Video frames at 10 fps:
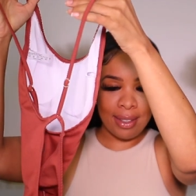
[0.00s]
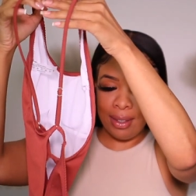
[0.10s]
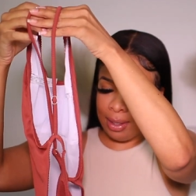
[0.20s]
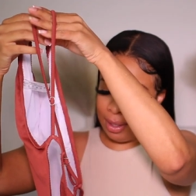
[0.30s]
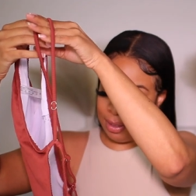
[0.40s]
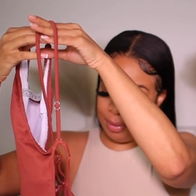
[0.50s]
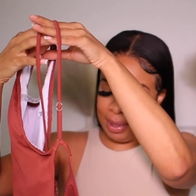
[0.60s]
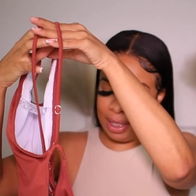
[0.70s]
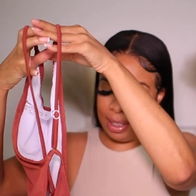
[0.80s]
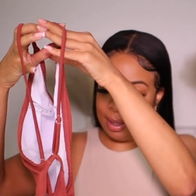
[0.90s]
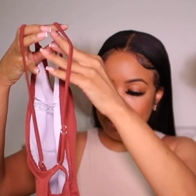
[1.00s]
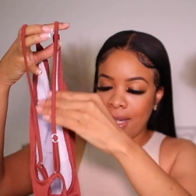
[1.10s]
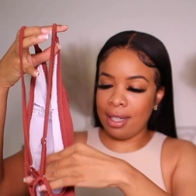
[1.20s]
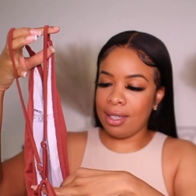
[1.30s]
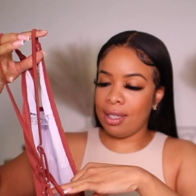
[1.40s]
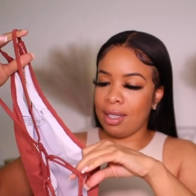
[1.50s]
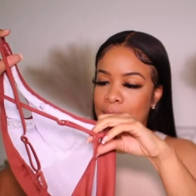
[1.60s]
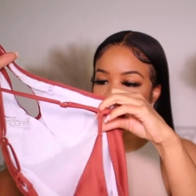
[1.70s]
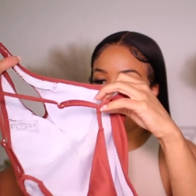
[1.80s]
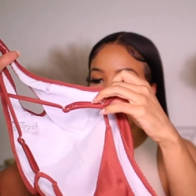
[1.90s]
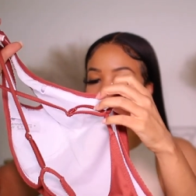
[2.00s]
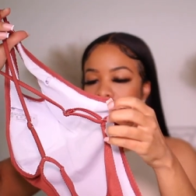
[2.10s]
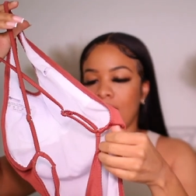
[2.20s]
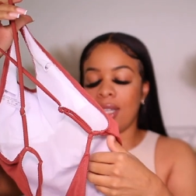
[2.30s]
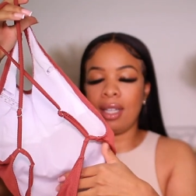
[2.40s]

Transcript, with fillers: Hold on. Is this the back? Let me pull this.